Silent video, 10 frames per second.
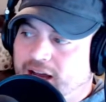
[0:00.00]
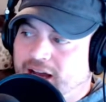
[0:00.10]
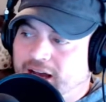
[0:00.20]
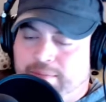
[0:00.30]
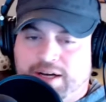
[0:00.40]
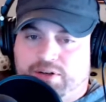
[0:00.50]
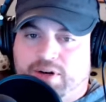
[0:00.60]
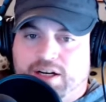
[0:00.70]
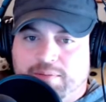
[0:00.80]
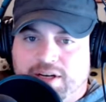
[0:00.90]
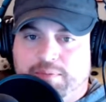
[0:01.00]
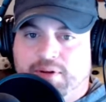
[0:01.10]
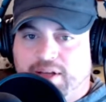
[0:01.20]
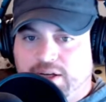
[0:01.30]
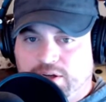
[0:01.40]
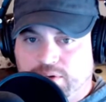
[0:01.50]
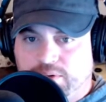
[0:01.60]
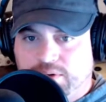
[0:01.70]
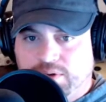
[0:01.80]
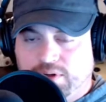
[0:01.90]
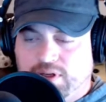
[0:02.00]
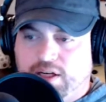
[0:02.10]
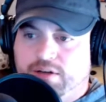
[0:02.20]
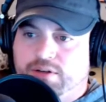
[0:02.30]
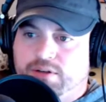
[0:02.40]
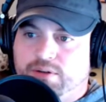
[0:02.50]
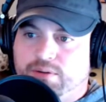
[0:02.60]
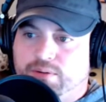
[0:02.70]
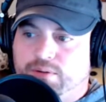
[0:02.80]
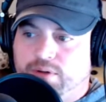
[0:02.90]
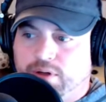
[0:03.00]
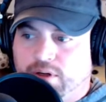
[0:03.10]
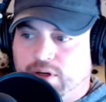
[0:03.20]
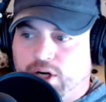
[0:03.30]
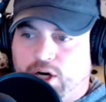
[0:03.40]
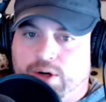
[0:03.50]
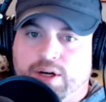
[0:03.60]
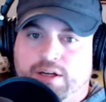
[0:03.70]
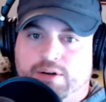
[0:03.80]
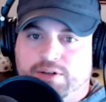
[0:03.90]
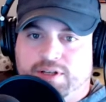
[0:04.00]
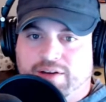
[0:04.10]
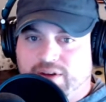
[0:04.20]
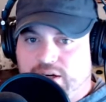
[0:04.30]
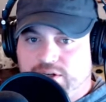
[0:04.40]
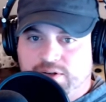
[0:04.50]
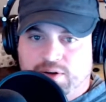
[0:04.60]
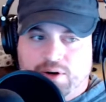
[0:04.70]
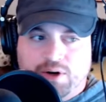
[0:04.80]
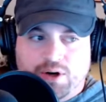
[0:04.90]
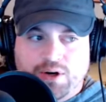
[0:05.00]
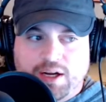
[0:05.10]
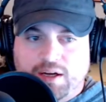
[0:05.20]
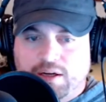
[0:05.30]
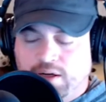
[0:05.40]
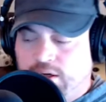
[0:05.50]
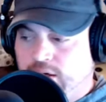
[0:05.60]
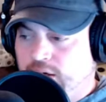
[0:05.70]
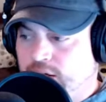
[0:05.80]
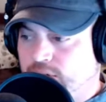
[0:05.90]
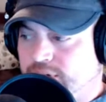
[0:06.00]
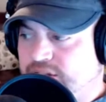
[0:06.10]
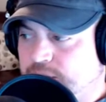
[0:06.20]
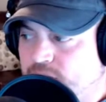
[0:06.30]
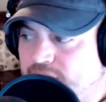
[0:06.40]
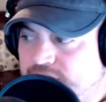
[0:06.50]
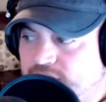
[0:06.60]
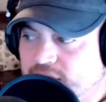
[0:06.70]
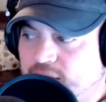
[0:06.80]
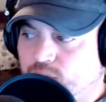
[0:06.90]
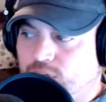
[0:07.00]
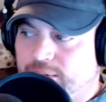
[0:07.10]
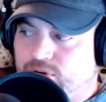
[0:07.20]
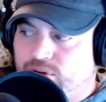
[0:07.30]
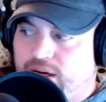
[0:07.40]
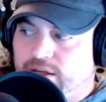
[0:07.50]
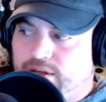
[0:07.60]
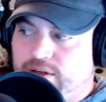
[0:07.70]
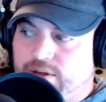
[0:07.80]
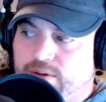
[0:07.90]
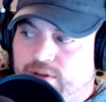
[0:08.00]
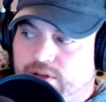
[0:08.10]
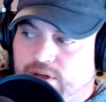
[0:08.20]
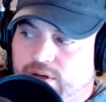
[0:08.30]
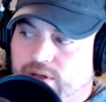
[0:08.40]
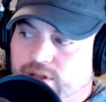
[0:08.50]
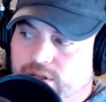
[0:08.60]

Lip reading: I'm not trying to manipulate you into earning your salvation or earning reciprocity. What I'm trying to do is encourage